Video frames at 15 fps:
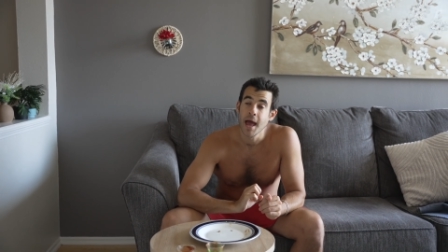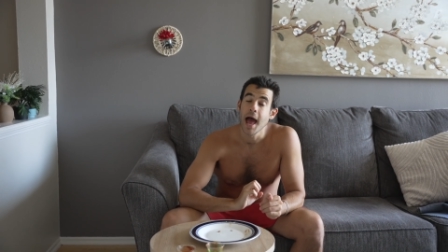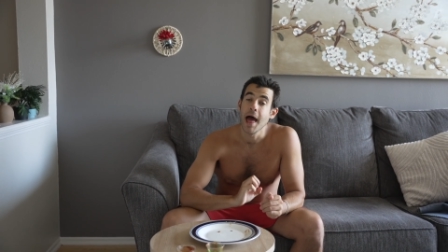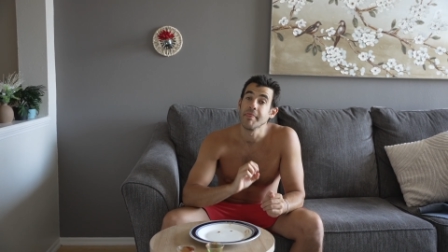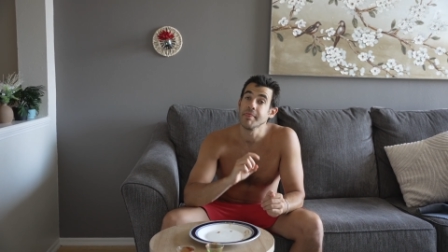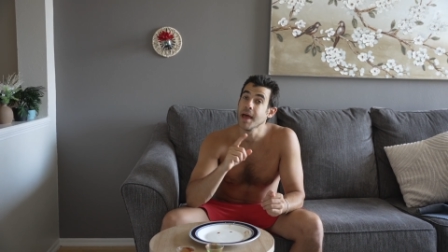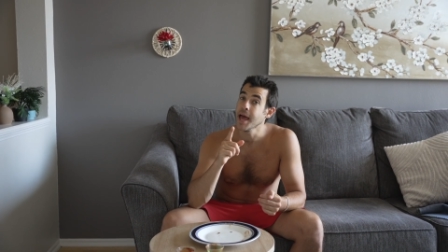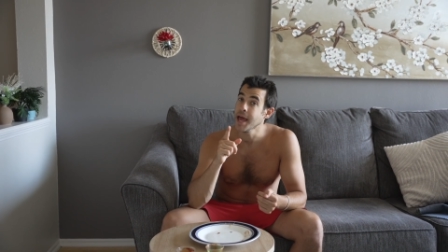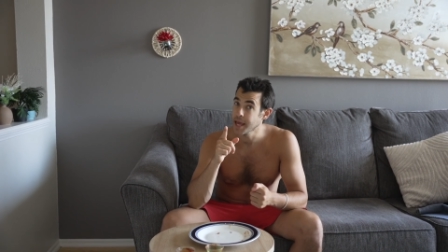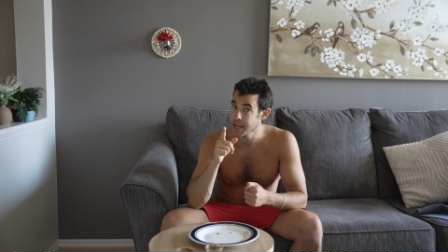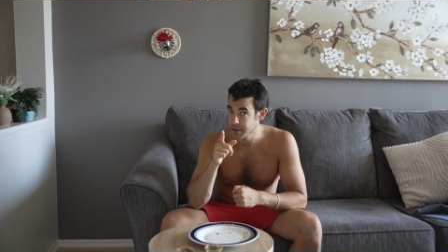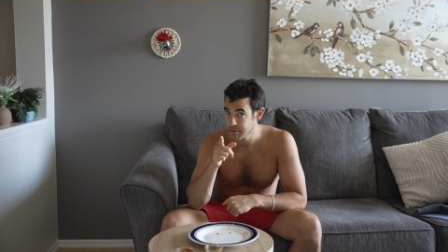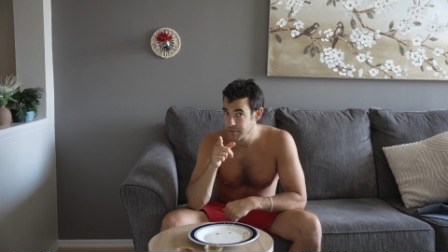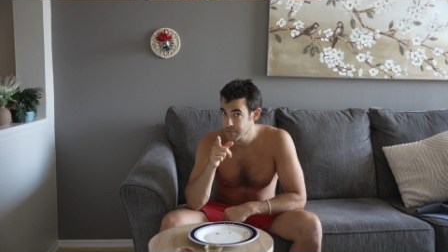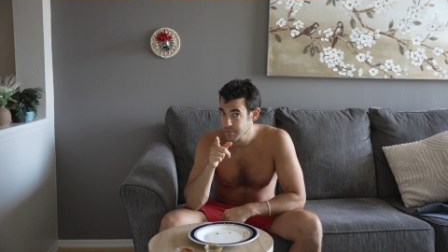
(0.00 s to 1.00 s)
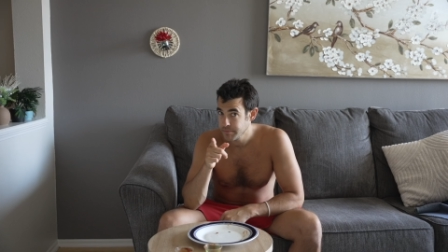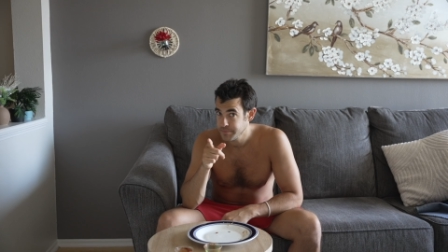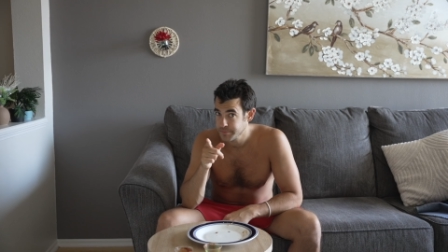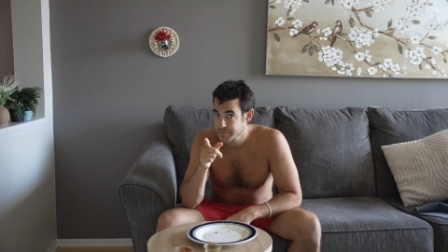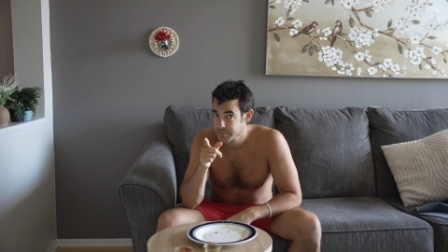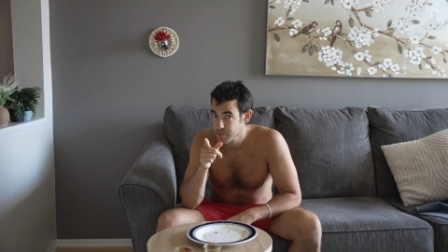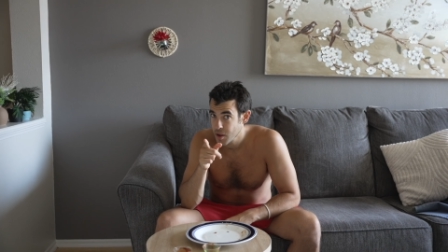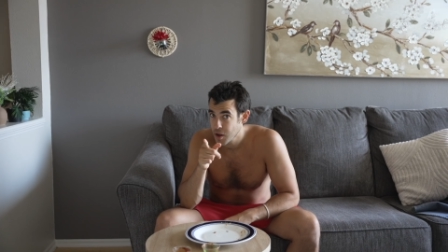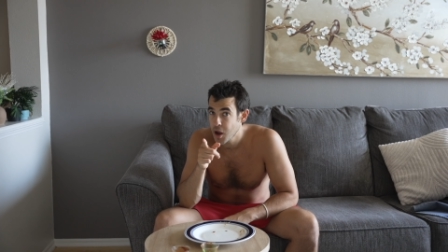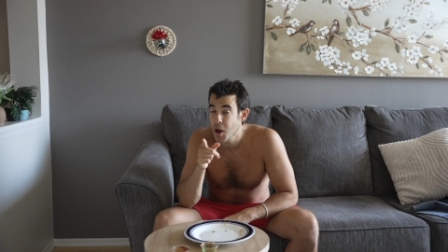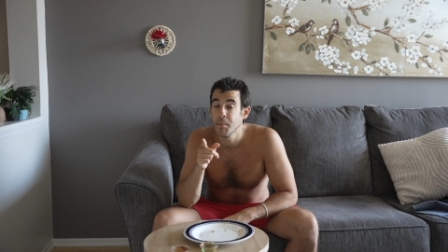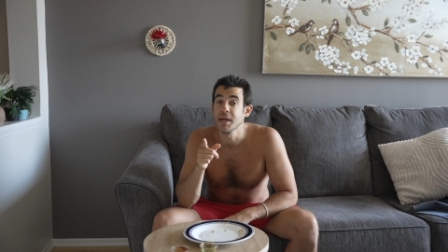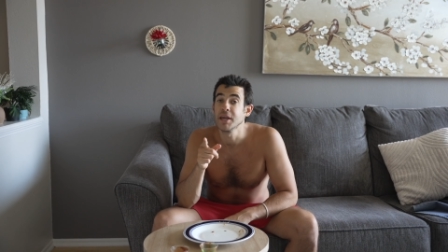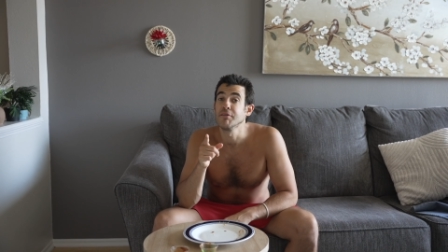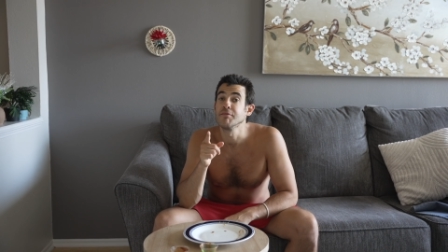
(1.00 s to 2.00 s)
And then
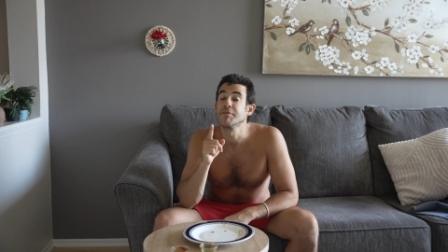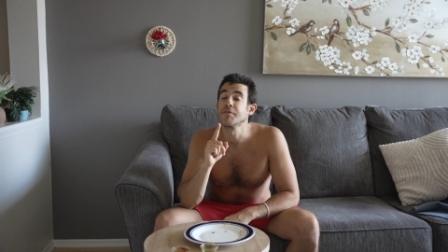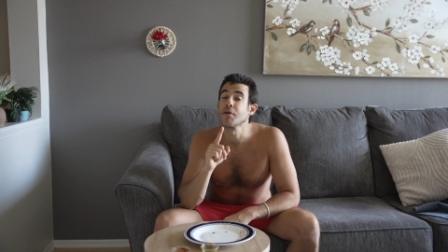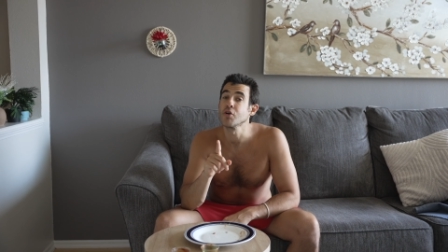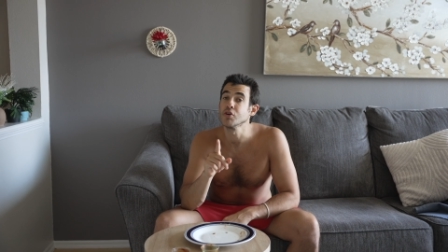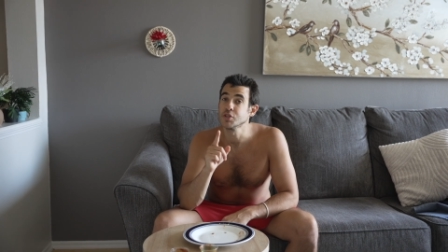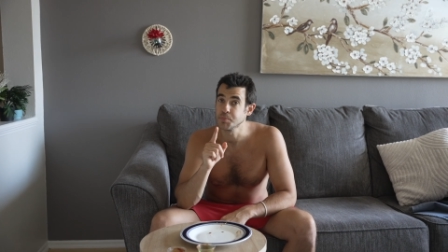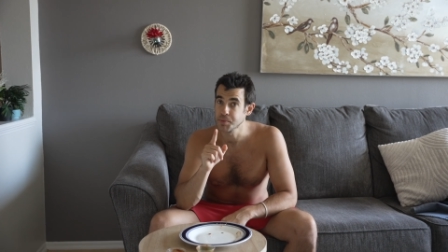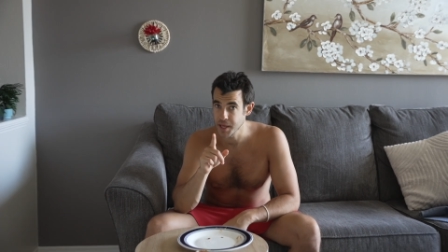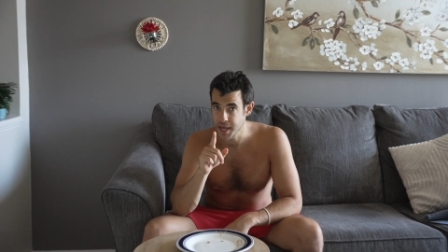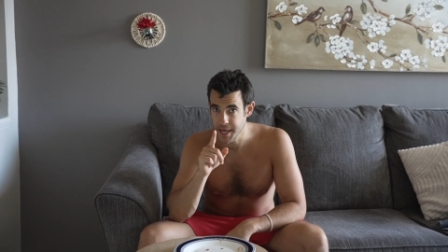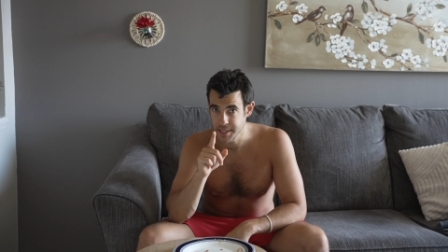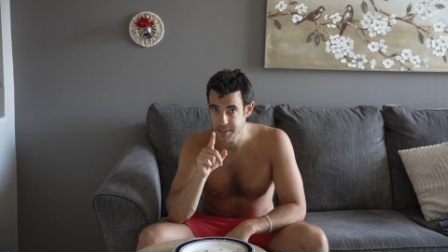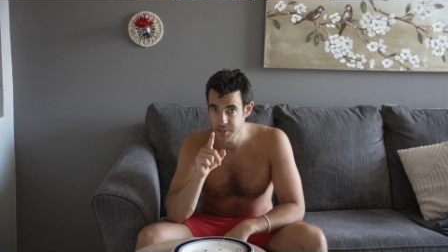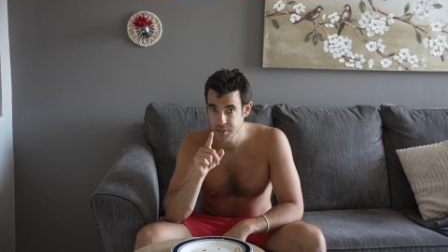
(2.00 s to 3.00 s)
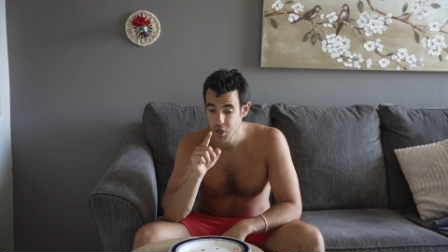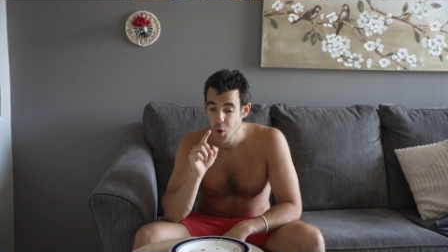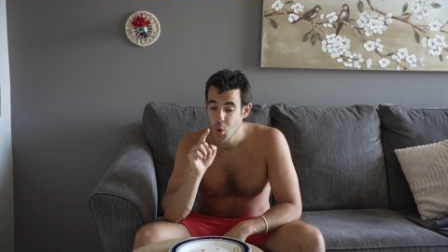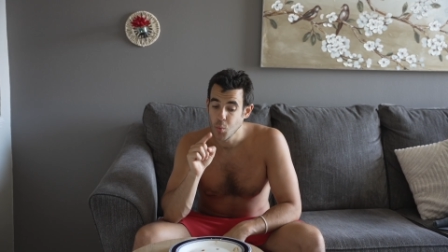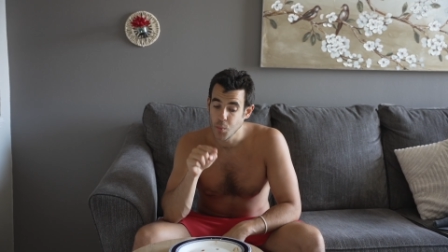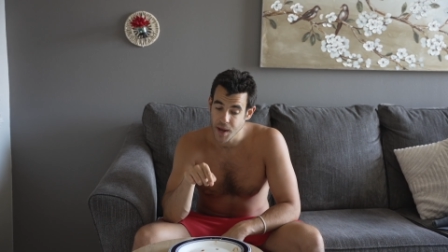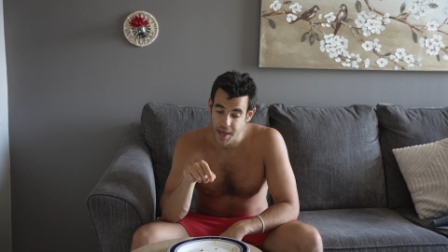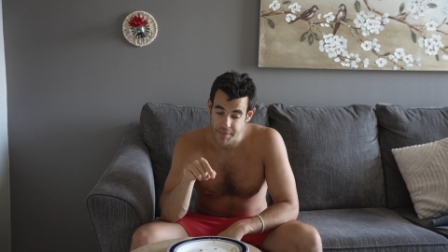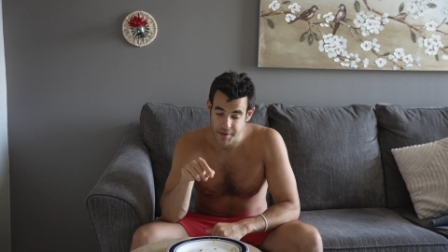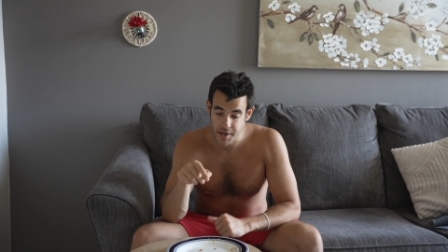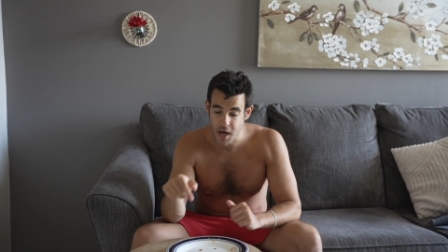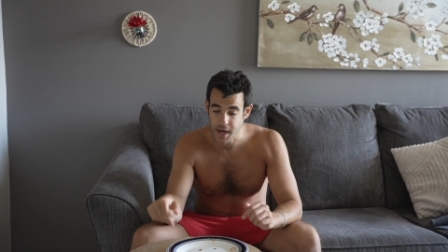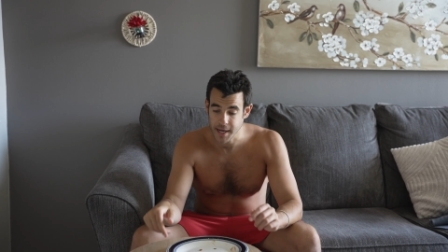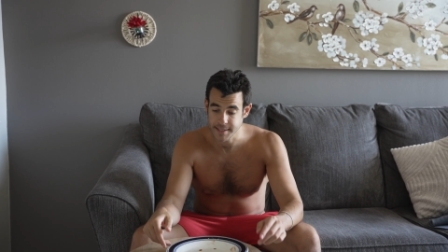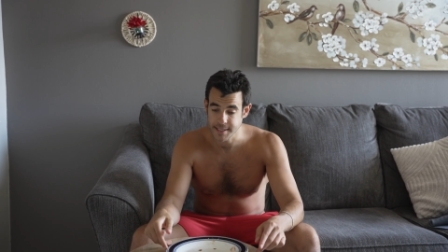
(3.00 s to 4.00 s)
coming in first place, we had the
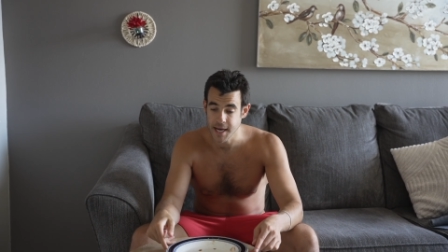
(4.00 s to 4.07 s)
nuggets.